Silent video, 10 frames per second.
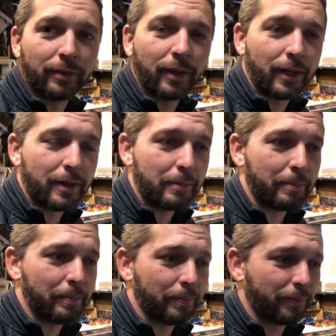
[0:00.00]

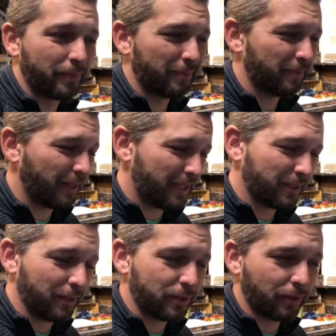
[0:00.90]
Less
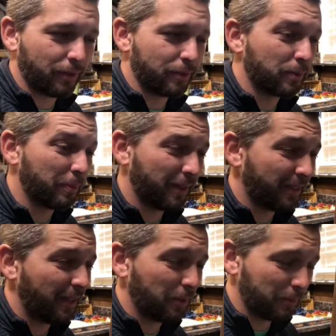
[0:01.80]
alizarin crimson, but
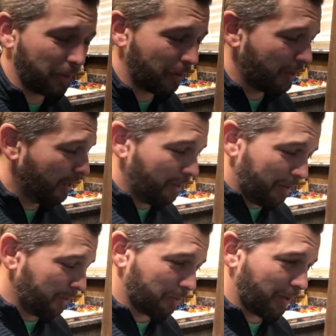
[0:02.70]
phthalo blue
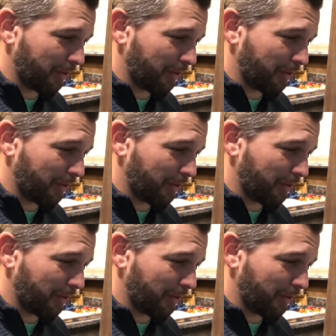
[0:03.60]
is one of the